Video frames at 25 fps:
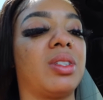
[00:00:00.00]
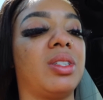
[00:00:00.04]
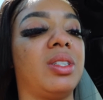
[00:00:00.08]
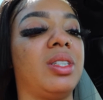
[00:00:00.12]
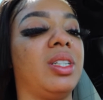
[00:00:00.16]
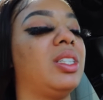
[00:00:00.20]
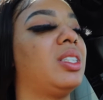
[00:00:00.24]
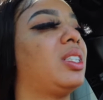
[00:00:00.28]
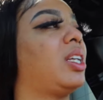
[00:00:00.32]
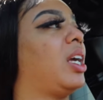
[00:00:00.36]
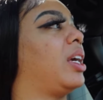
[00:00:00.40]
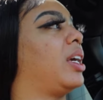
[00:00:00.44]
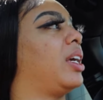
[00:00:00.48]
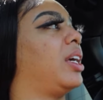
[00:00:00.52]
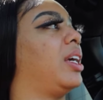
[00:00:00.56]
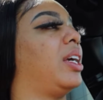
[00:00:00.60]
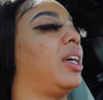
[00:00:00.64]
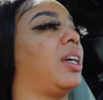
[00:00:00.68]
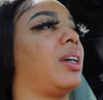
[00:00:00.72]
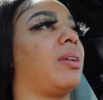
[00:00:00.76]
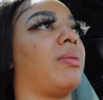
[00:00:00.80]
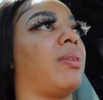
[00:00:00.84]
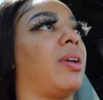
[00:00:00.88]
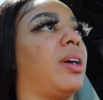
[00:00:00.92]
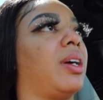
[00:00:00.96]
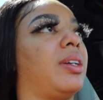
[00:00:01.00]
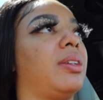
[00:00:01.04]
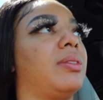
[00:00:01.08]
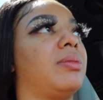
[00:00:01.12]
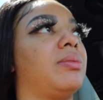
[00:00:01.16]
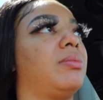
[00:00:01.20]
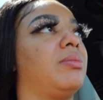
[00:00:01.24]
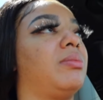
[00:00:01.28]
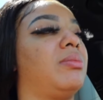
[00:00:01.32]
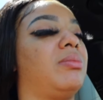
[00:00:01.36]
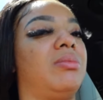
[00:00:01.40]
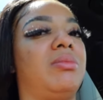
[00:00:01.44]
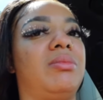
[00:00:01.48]
This ain't hitting right.
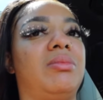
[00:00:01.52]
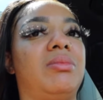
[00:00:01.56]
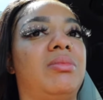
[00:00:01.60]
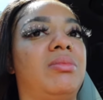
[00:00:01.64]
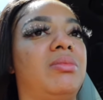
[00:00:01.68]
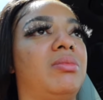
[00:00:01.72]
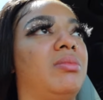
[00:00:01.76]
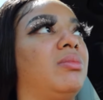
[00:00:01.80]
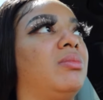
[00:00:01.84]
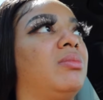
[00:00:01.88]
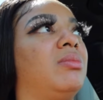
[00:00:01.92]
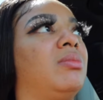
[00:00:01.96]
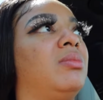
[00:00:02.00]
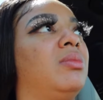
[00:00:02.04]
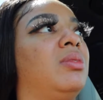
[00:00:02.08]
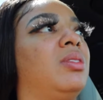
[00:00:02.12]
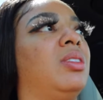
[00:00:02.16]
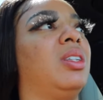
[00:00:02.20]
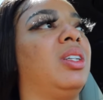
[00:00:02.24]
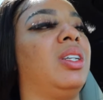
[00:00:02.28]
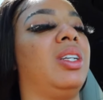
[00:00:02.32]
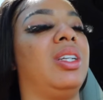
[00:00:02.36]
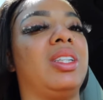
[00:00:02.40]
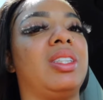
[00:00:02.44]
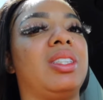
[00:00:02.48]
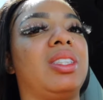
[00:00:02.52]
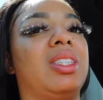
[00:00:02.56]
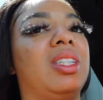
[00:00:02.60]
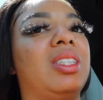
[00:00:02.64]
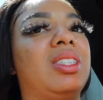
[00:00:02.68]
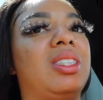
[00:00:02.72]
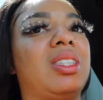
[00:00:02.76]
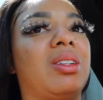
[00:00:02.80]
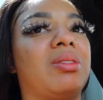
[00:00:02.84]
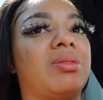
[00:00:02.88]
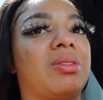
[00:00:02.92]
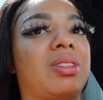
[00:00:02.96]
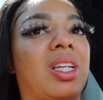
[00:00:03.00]
This
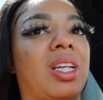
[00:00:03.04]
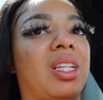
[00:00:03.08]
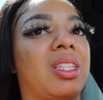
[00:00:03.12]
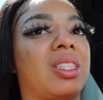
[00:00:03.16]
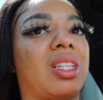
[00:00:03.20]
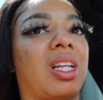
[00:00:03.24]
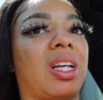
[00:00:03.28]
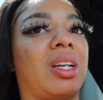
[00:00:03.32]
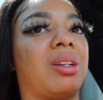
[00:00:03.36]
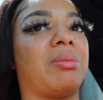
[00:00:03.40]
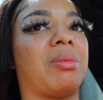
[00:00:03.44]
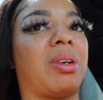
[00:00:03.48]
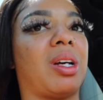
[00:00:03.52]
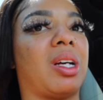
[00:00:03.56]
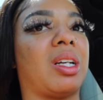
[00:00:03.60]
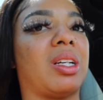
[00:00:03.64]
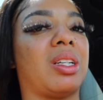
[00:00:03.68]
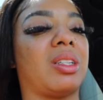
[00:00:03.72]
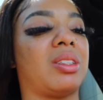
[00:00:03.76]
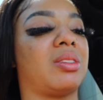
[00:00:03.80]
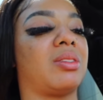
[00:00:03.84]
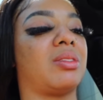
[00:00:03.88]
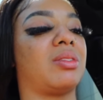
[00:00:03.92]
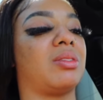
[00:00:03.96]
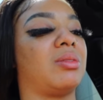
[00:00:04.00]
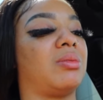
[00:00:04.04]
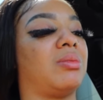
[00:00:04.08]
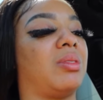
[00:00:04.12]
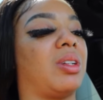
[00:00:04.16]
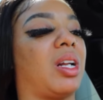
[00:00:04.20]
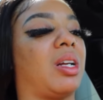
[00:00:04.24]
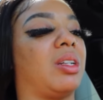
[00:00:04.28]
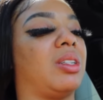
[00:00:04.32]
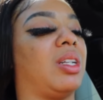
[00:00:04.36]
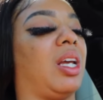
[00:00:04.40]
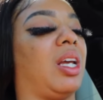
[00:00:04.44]
don't taste like my what I'd